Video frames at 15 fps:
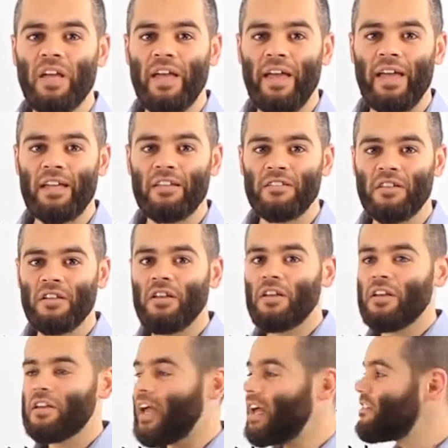and
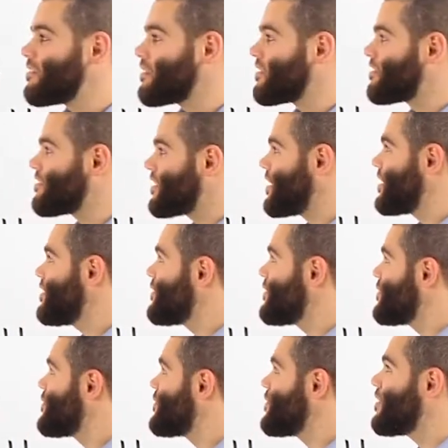as you can see,
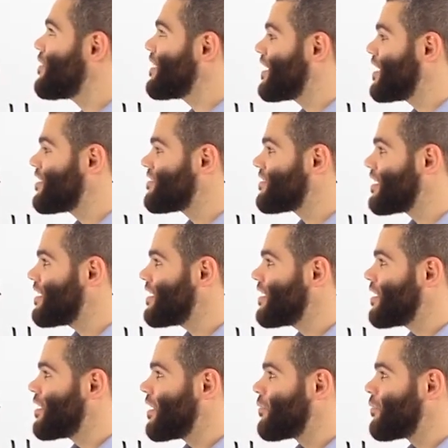very easy.